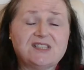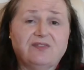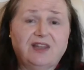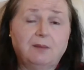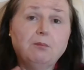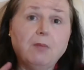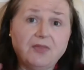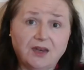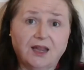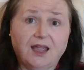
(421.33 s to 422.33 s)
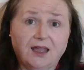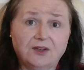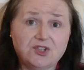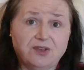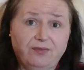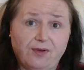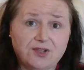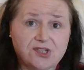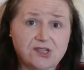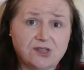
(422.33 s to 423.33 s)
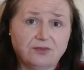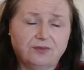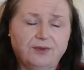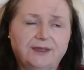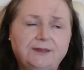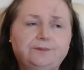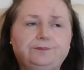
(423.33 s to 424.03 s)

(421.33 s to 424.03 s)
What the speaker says: a very motherly energy first, right?